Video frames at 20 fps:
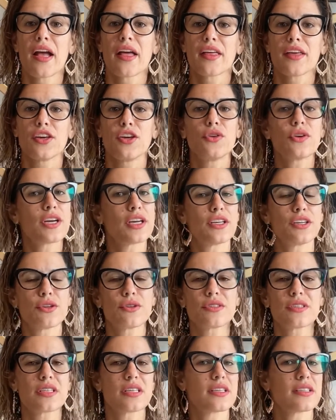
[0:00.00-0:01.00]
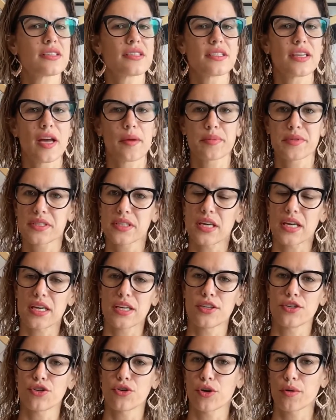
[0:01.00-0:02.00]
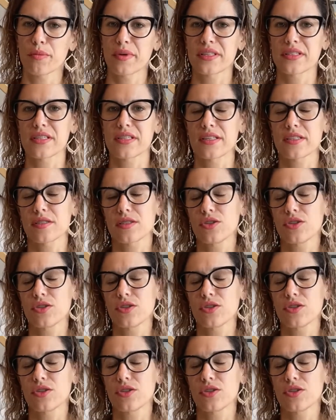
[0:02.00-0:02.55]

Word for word: You can use these steps in your business.